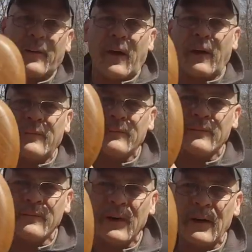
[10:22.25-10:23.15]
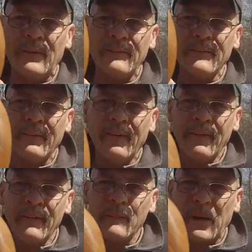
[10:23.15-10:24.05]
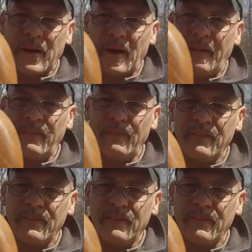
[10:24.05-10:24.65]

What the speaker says: grain, huh? Pretty good.